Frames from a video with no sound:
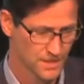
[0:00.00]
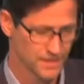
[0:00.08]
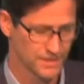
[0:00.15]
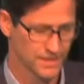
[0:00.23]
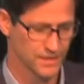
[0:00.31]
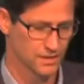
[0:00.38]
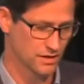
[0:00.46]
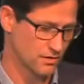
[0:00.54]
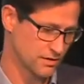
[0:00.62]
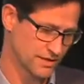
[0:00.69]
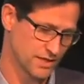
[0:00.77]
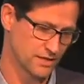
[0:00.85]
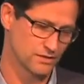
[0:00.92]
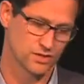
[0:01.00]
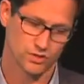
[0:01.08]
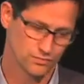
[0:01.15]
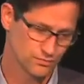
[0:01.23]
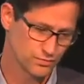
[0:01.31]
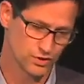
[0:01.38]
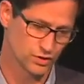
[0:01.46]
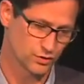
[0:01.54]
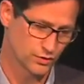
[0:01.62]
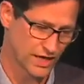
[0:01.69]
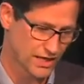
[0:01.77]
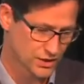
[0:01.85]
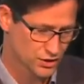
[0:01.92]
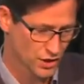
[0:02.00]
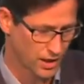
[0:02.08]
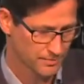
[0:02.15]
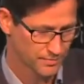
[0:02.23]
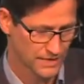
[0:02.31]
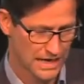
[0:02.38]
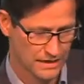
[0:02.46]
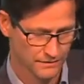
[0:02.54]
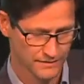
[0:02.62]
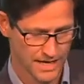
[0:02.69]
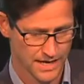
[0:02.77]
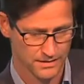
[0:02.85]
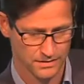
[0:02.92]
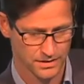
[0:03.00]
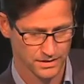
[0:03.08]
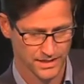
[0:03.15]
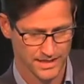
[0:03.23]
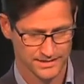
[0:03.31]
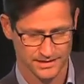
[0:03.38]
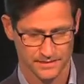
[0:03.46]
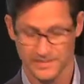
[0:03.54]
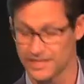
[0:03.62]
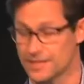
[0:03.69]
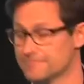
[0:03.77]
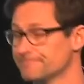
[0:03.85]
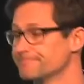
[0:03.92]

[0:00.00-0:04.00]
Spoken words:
And there you go. And then you create a shop out of that in less than a minute.